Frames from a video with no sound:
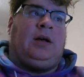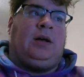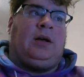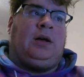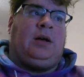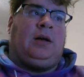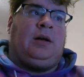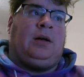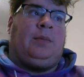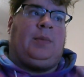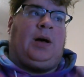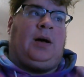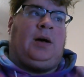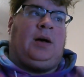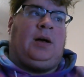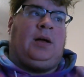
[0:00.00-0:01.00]

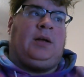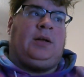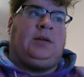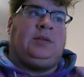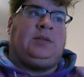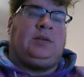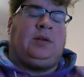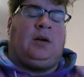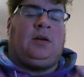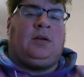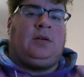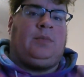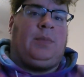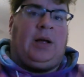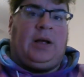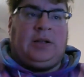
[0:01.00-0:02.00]
I
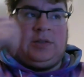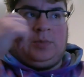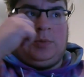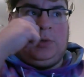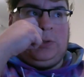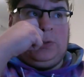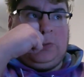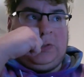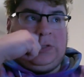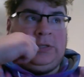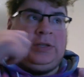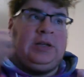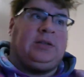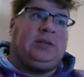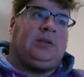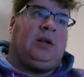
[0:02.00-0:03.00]
started mass producing
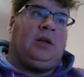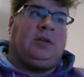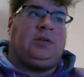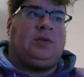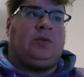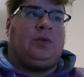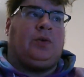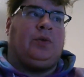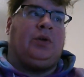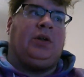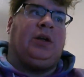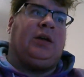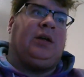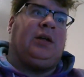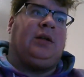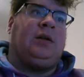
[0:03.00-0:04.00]
testosterone
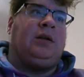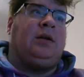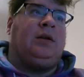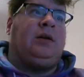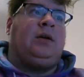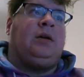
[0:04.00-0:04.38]
again,